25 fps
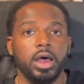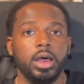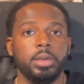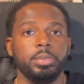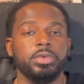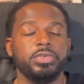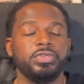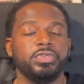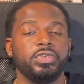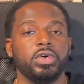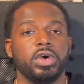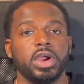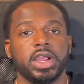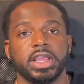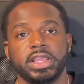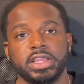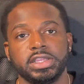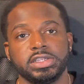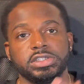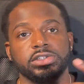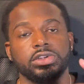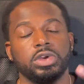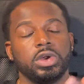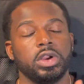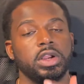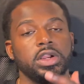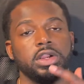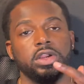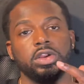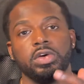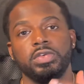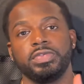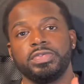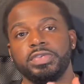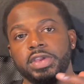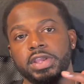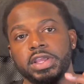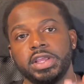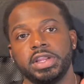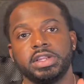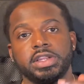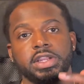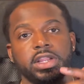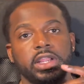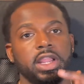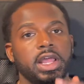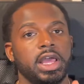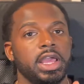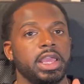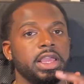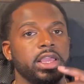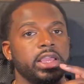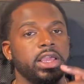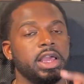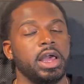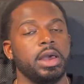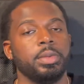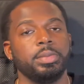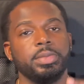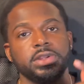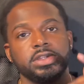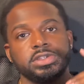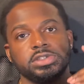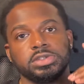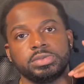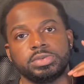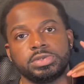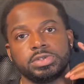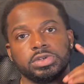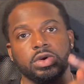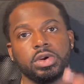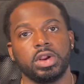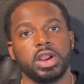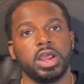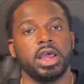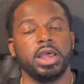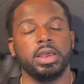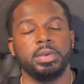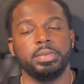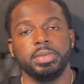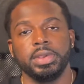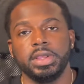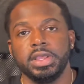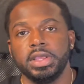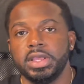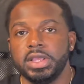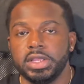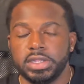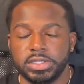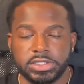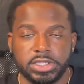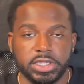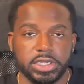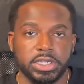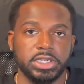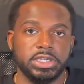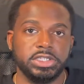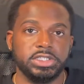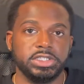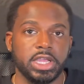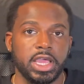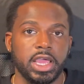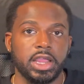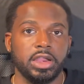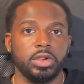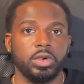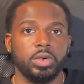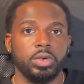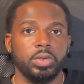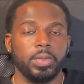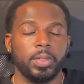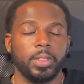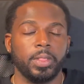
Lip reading: Before I get started, don't forget to like, comment, subscribe to the channel.